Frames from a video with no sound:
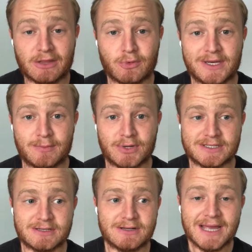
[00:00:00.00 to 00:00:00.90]
in a three D
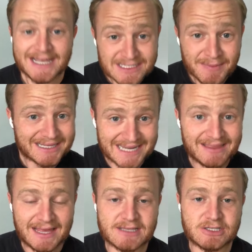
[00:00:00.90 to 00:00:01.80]
printer is about
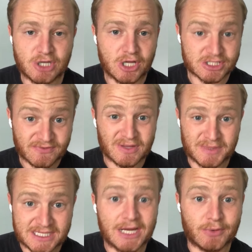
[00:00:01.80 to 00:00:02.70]
ten thousand dollars for the
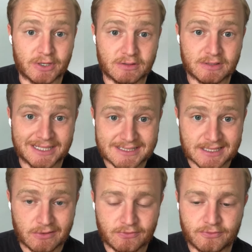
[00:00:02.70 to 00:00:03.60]
material itself.